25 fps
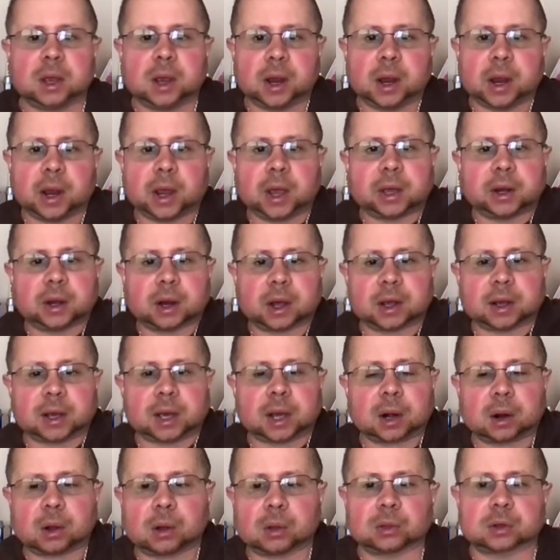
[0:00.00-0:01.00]
And I
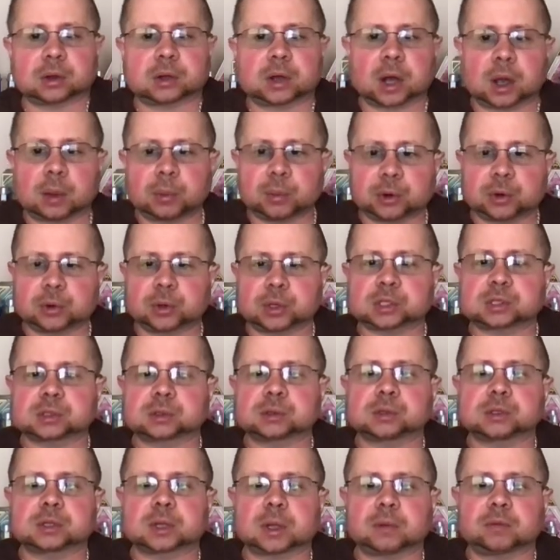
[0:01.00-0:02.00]
got all the copper
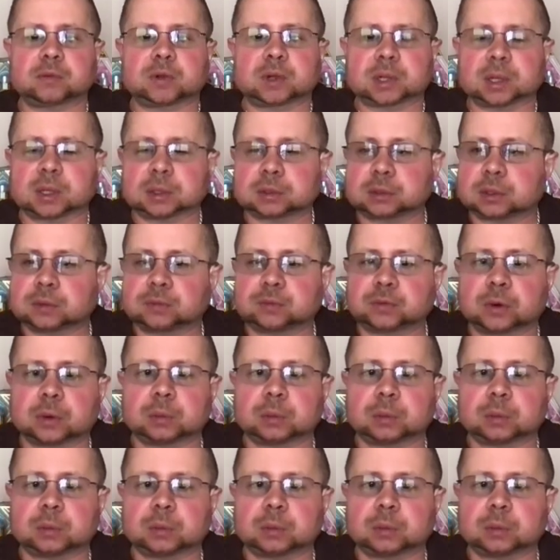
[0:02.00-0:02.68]
crystals I've collected